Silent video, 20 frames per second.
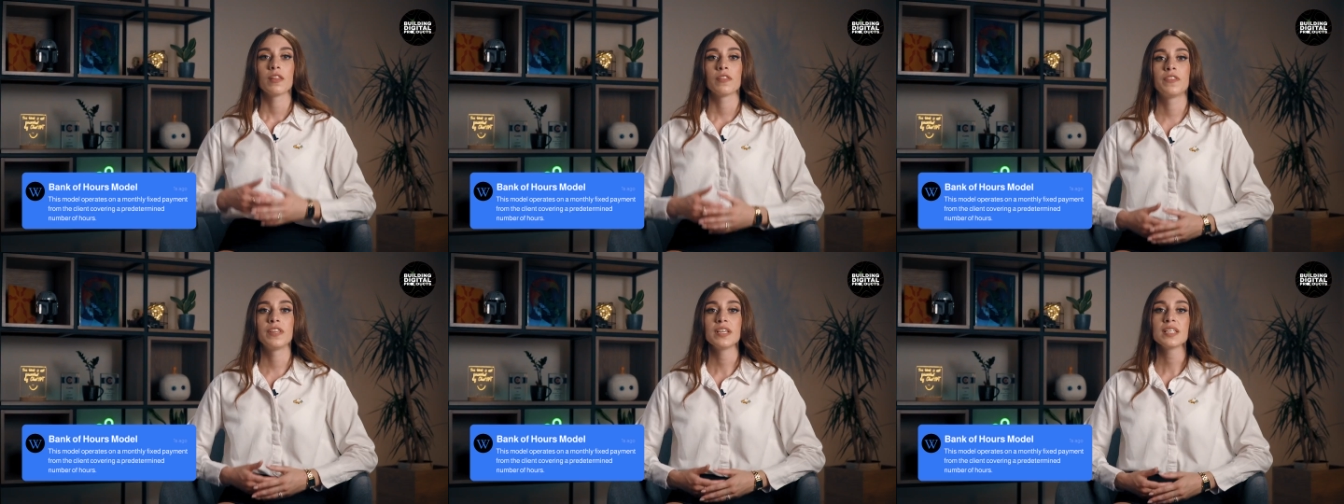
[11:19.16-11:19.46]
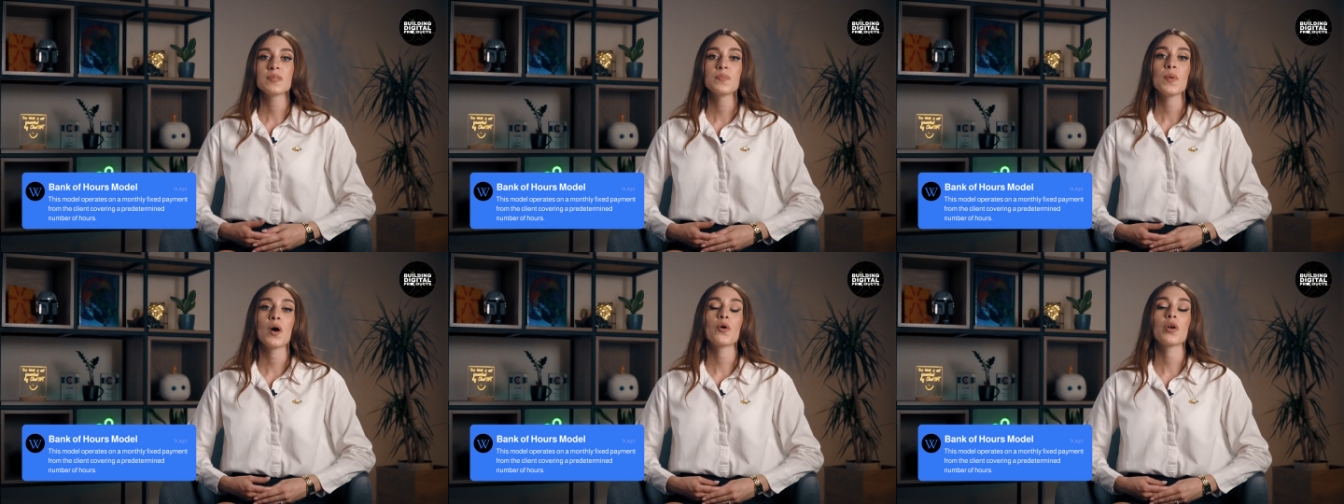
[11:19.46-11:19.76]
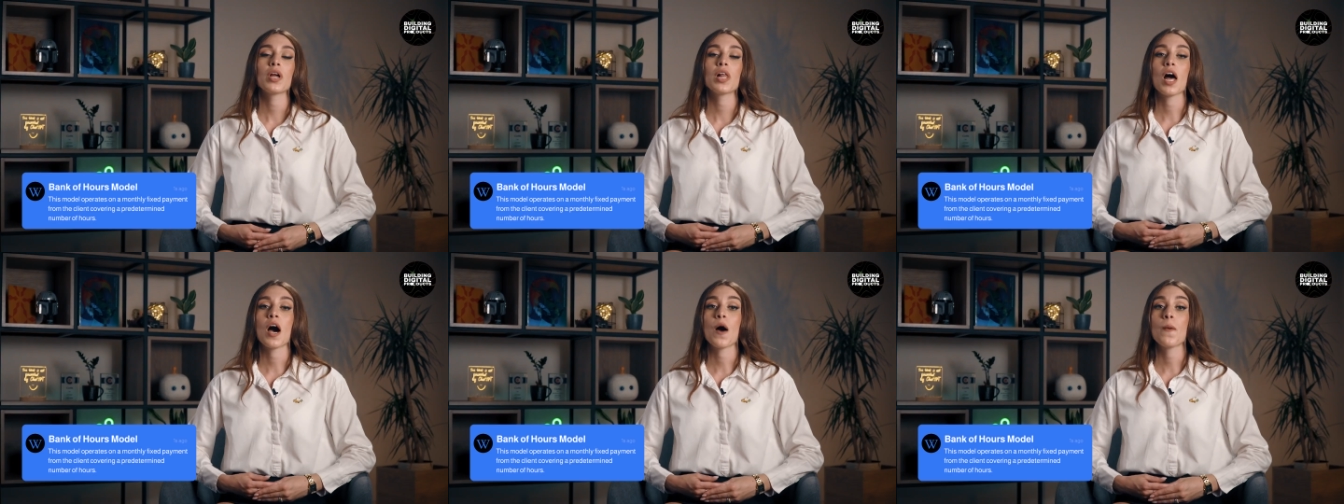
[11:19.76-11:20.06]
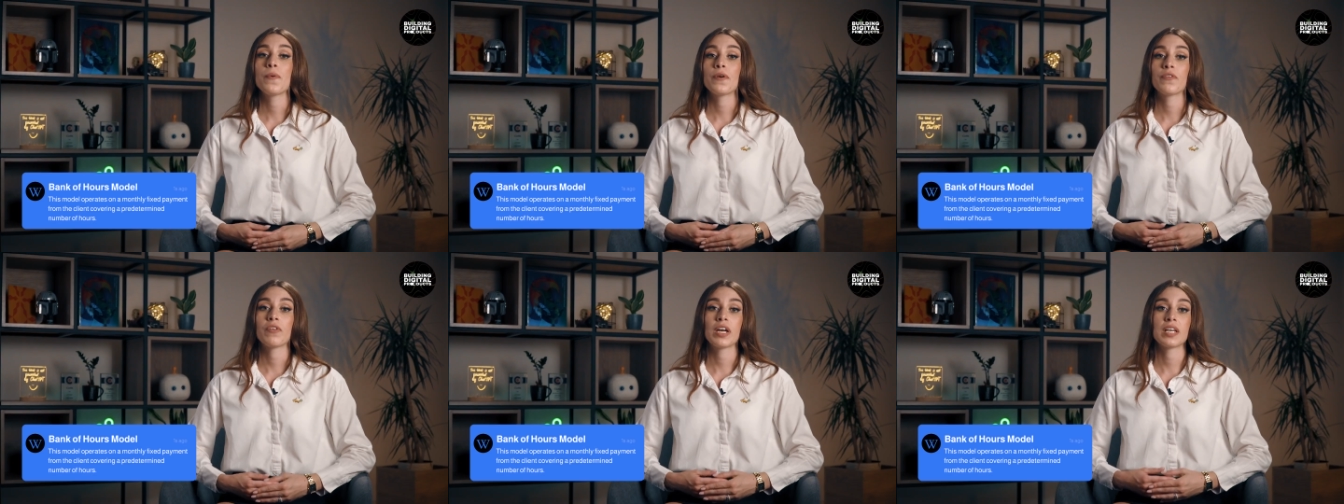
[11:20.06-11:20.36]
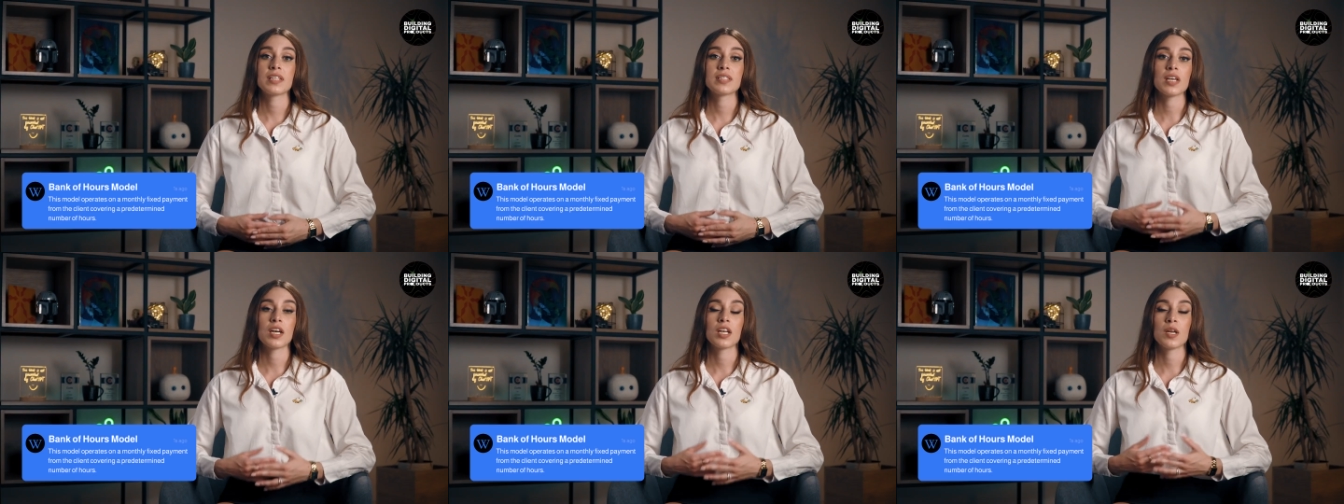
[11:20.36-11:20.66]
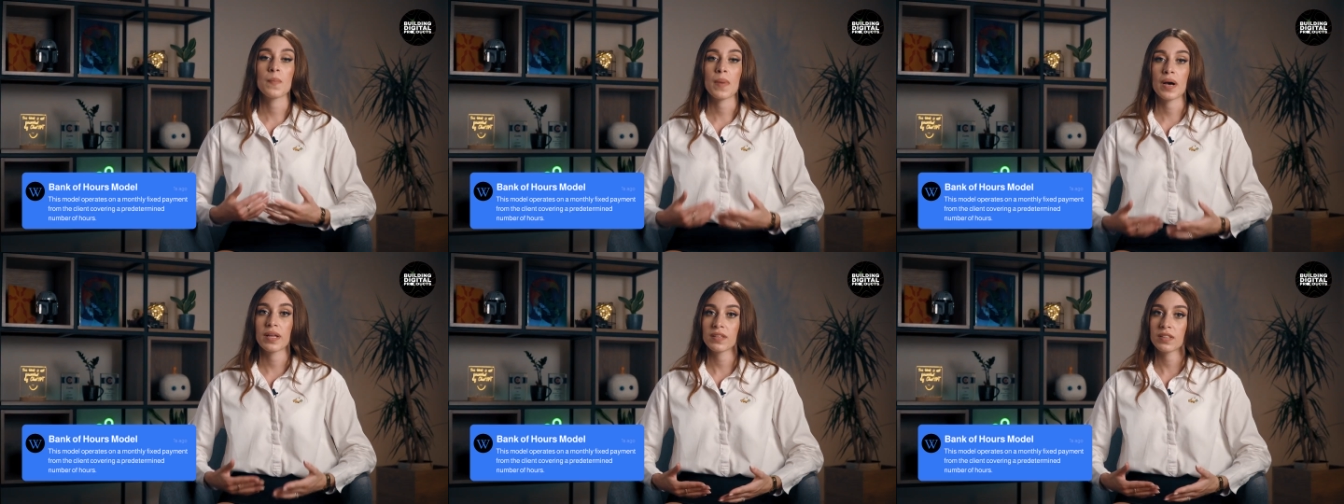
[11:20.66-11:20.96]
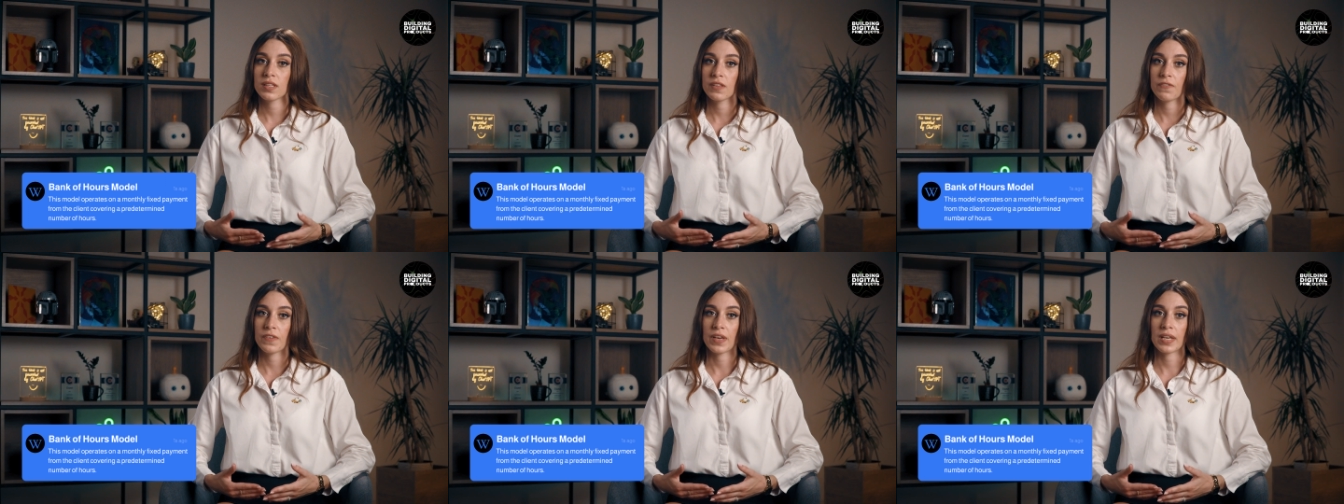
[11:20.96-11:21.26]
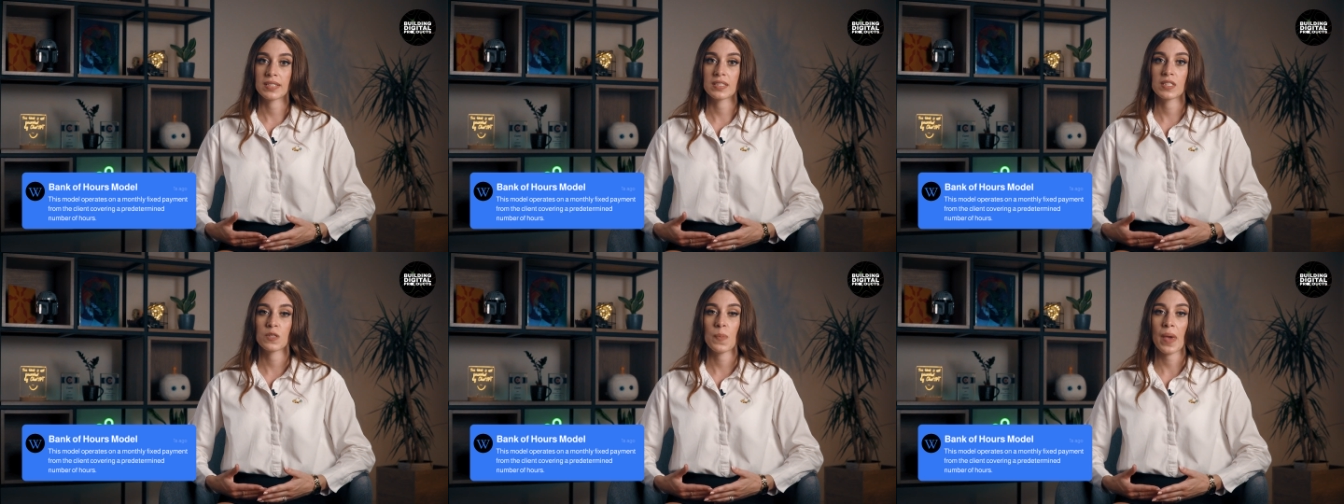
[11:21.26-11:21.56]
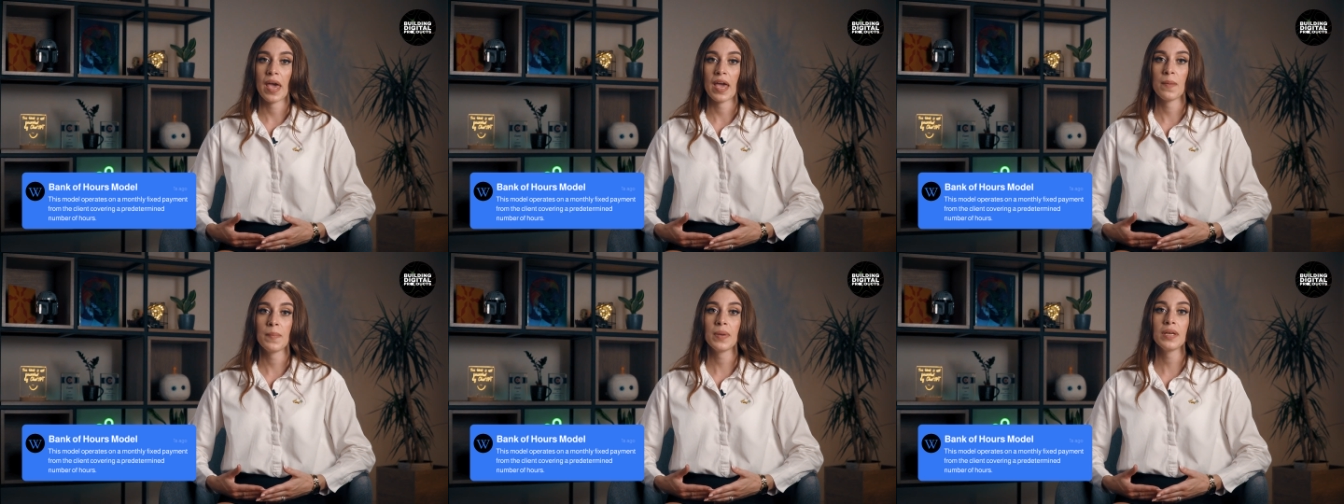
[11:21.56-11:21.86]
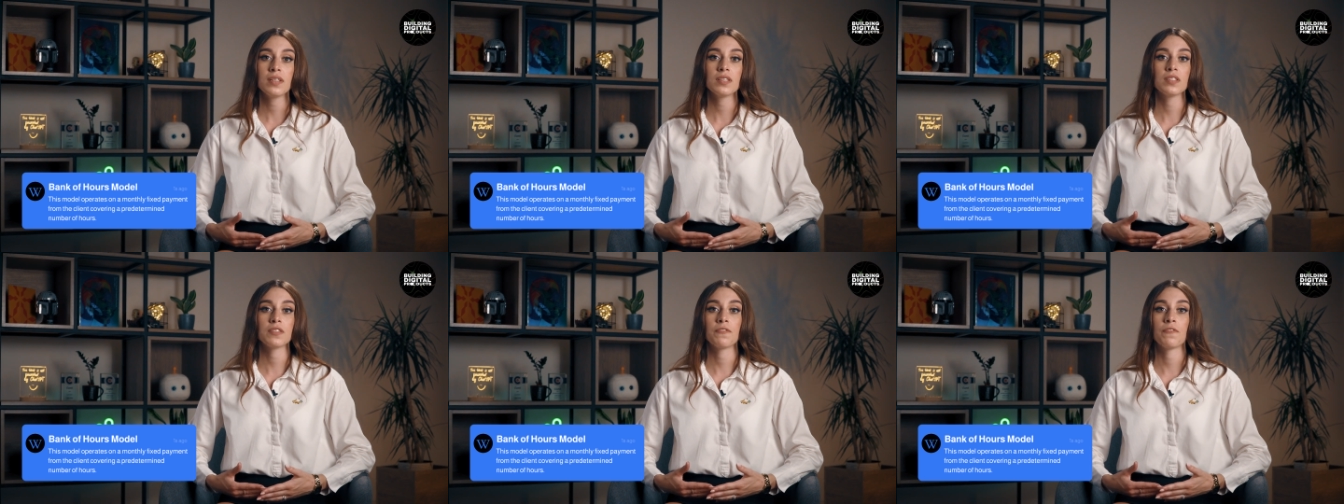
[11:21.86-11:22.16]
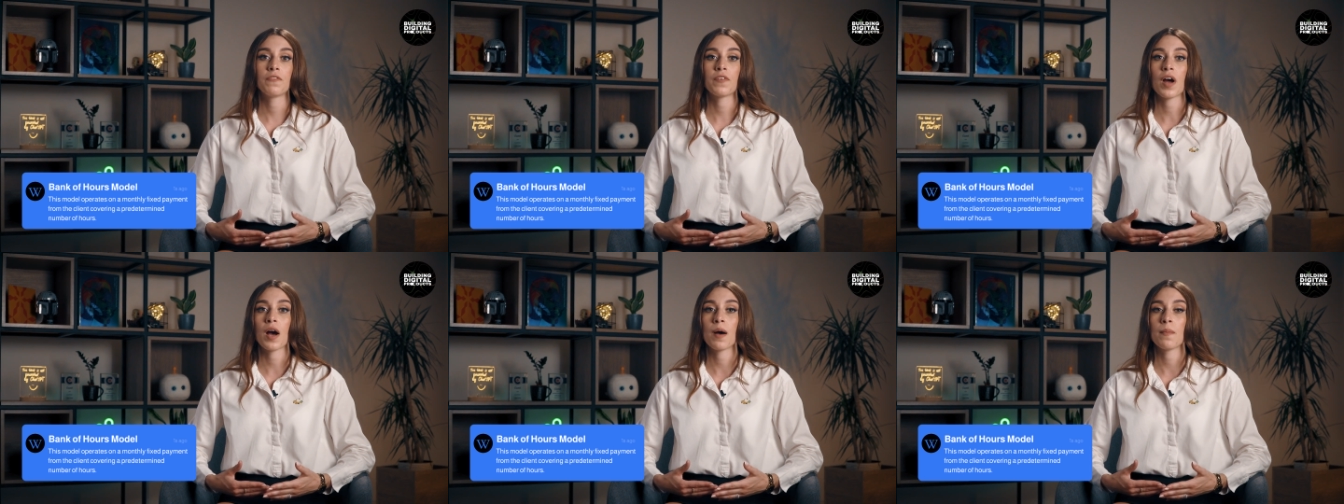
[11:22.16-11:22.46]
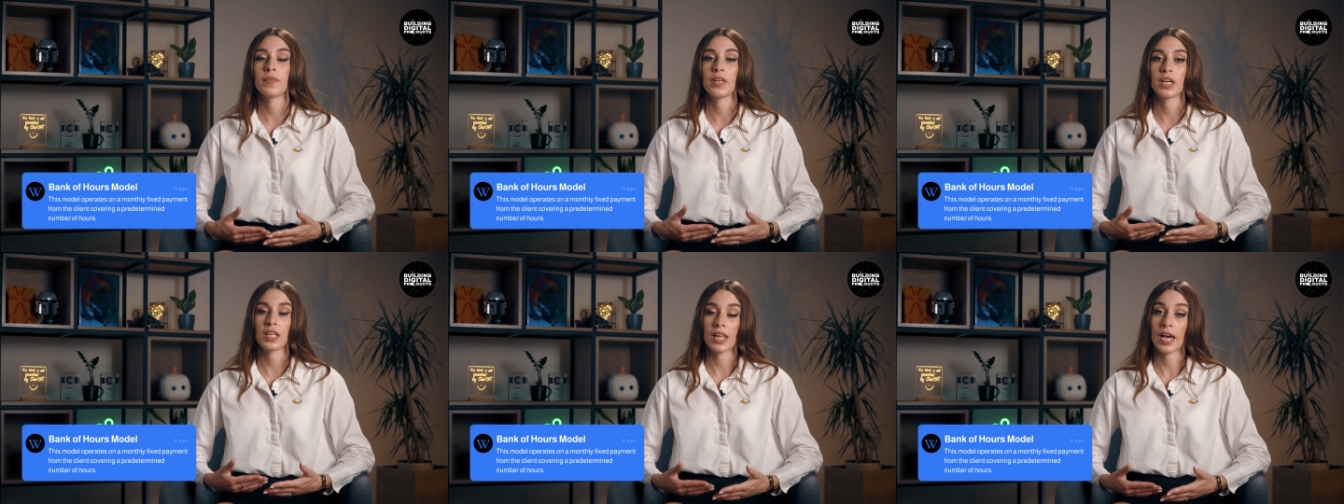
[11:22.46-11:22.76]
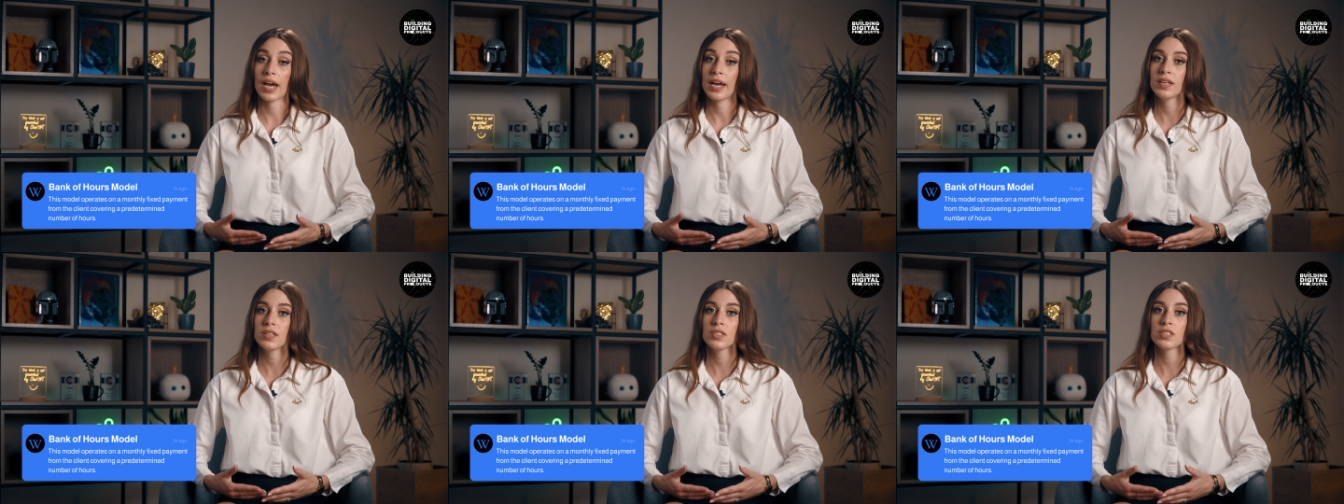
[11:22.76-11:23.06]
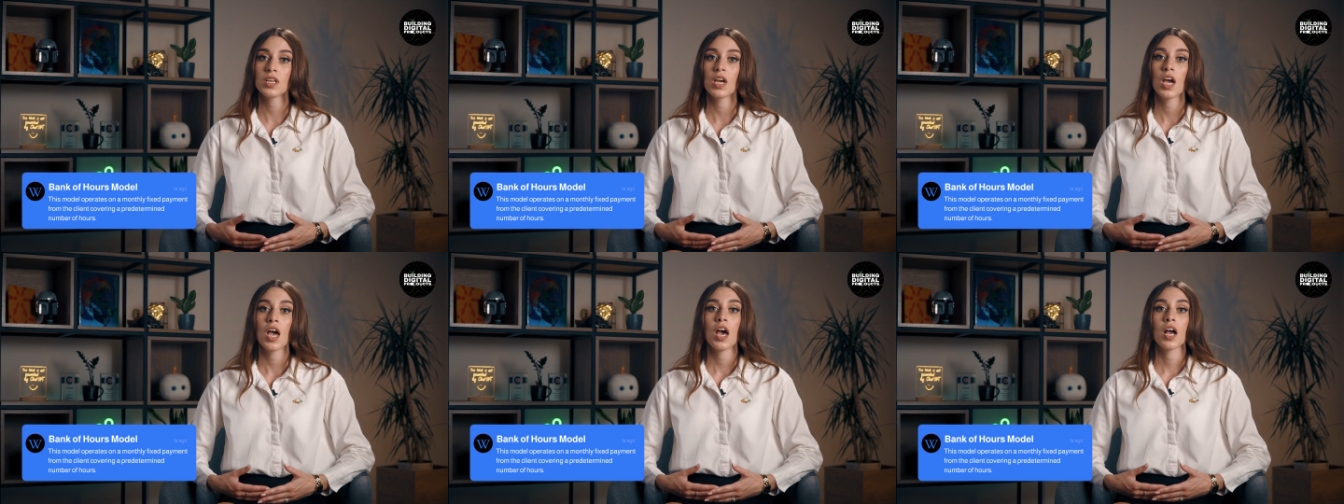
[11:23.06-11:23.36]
This model operates on a monthly fixed payment from the client,